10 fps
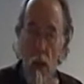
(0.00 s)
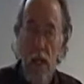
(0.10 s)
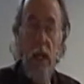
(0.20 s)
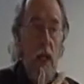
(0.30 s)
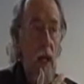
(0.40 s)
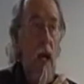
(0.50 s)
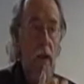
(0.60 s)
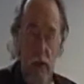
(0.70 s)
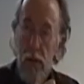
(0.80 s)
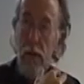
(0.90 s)
We,
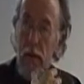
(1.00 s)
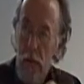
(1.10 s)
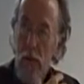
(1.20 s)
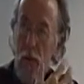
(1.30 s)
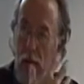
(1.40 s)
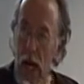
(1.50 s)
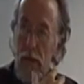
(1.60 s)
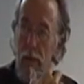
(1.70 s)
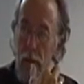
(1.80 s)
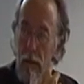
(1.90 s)
as individuals,
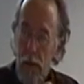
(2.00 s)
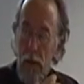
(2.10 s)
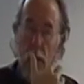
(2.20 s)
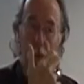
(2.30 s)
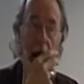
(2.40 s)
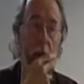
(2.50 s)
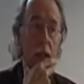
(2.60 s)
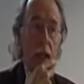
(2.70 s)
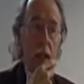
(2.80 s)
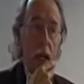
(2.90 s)
have to confront the
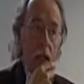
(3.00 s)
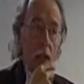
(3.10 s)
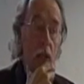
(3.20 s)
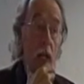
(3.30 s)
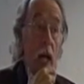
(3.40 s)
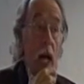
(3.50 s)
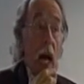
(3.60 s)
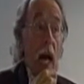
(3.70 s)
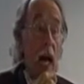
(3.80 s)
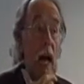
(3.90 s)
rabble in us,
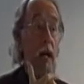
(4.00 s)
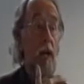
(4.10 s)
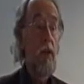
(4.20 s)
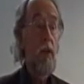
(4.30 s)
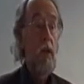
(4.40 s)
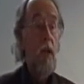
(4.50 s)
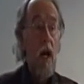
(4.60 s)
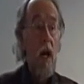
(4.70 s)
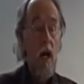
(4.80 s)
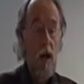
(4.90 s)
and
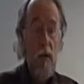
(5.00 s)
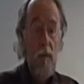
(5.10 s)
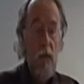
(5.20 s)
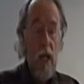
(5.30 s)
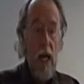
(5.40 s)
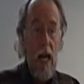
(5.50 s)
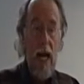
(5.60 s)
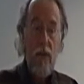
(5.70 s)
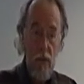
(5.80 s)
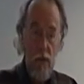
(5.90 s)

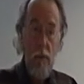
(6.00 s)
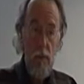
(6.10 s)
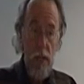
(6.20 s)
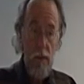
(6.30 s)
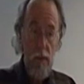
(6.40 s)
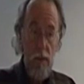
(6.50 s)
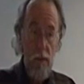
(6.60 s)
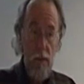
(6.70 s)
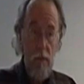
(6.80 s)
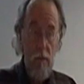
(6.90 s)
at some
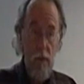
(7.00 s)
level,